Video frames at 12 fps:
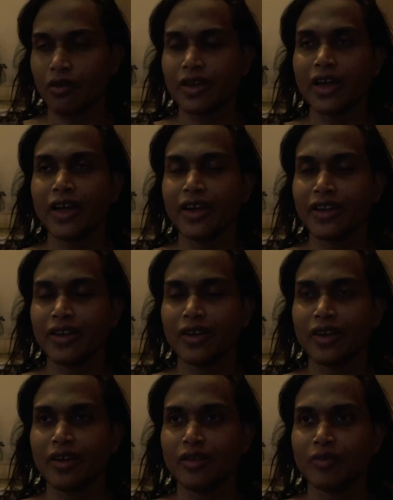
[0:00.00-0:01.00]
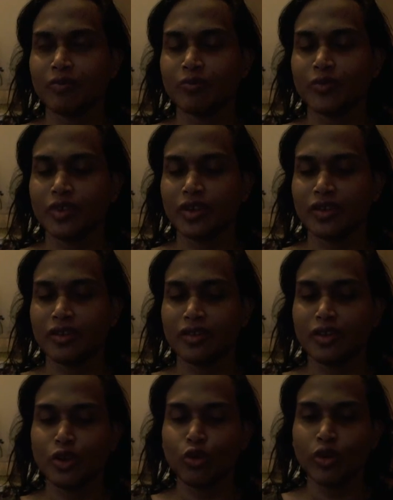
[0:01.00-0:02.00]
online um,
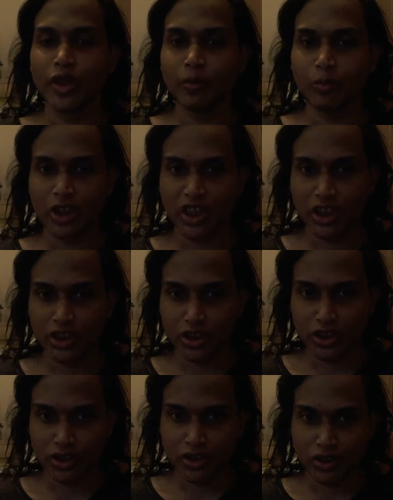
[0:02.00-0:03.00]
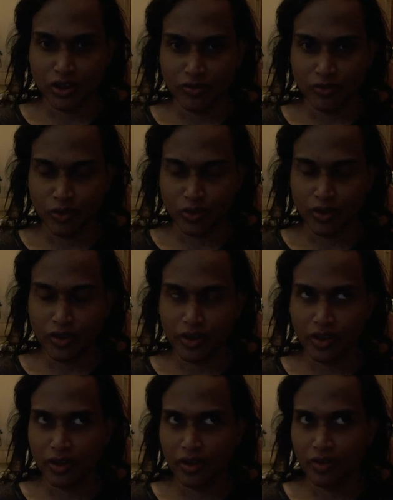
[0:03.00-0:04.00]
loan application for
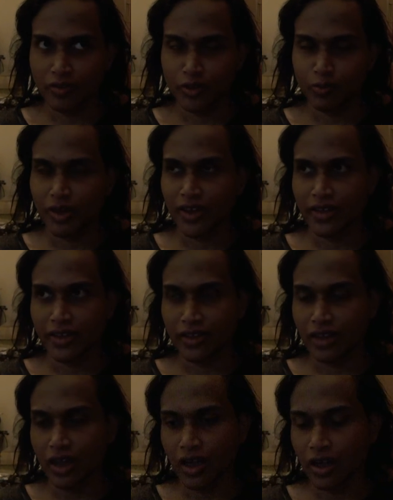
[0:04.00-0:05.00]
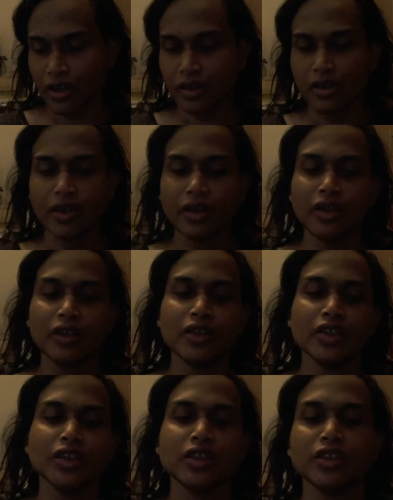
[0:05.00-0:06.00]
to buy that car.
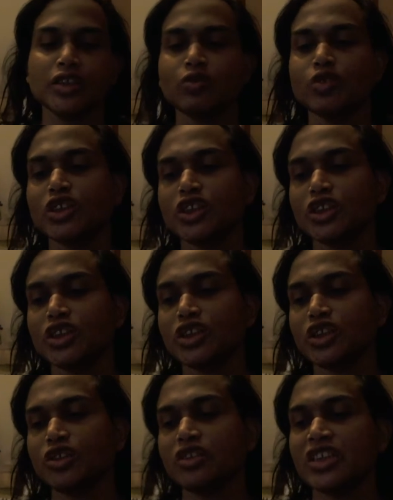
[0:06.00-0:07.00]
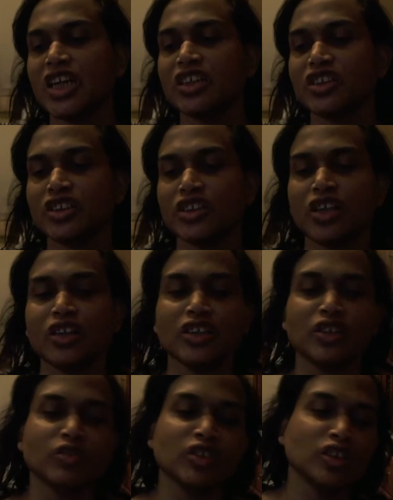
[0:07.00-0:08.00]
It was uh, $2,000
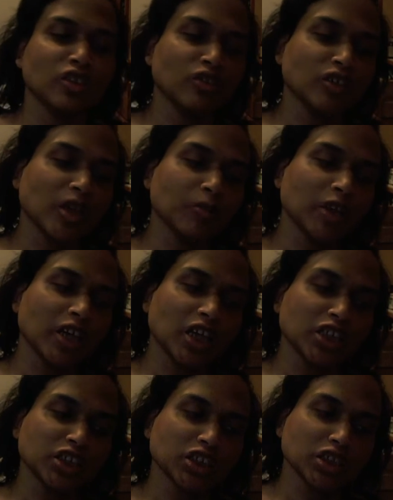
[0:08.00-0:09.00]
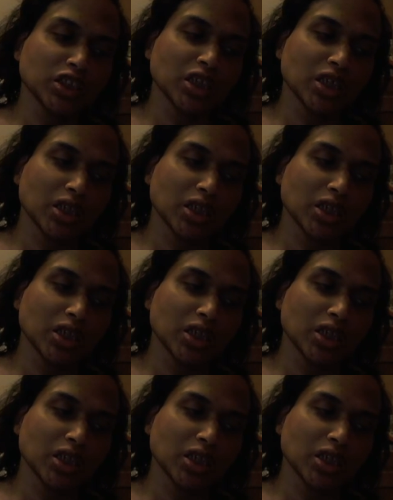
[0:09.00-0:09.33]
was the loan application.